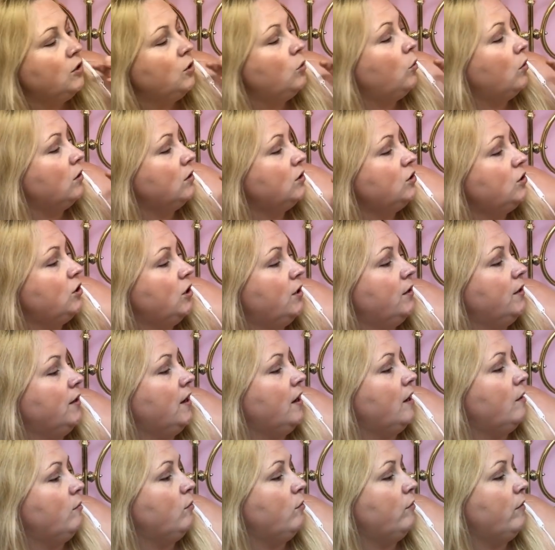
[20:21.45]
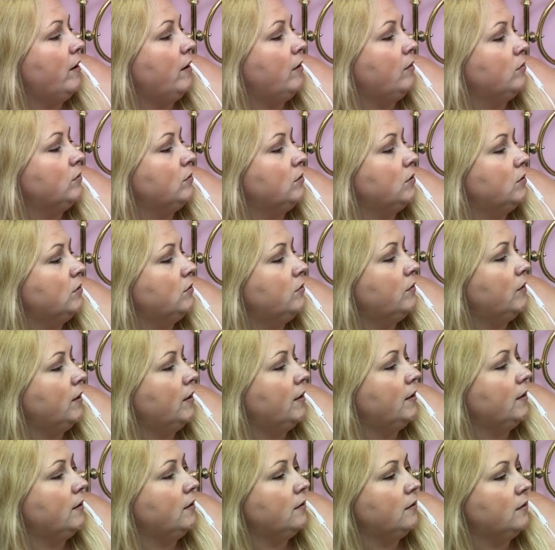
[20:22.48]
You want to turn the camera around.
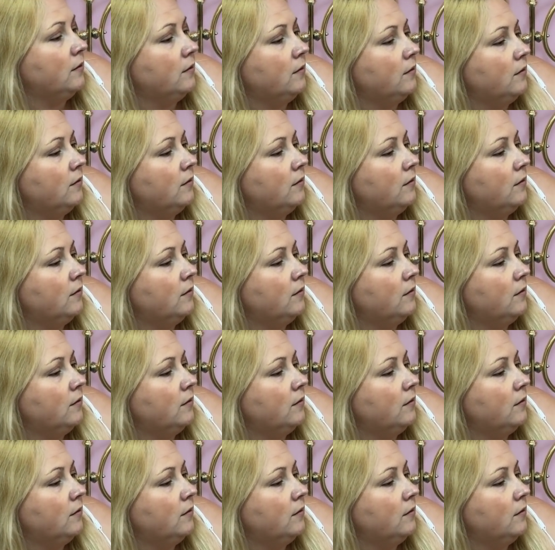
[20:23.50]
Right.